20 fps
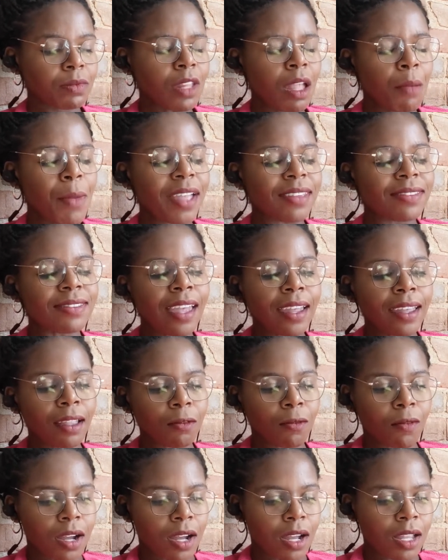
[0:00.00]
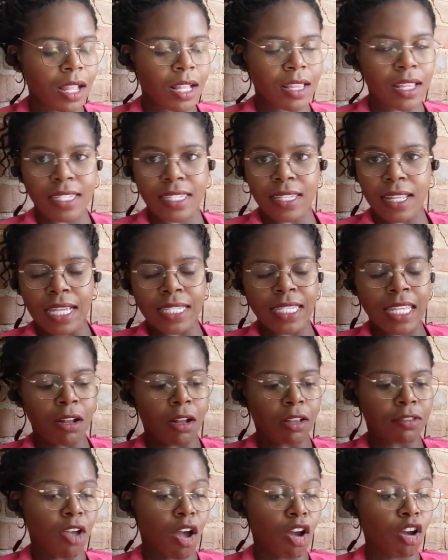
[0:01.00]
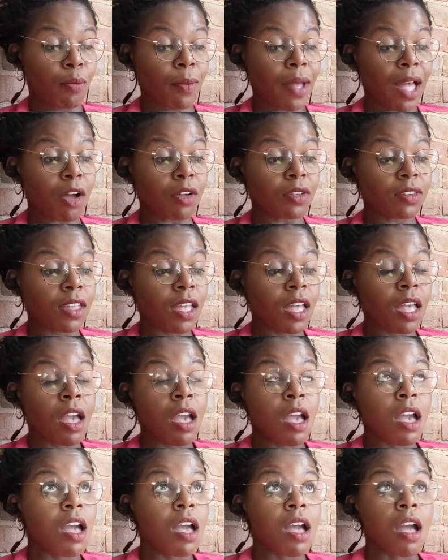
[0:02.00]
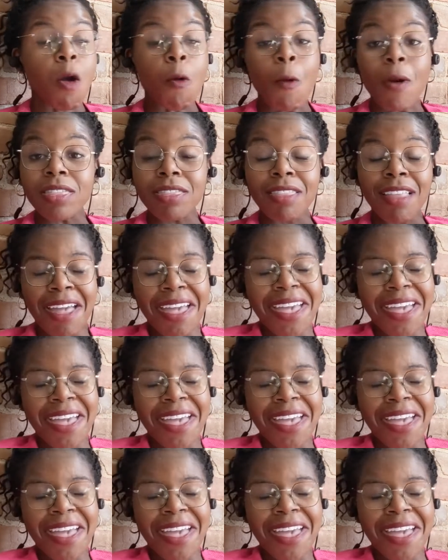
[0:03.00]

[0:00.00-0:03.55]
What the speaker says: My second one, and this last thing I'll talk about, what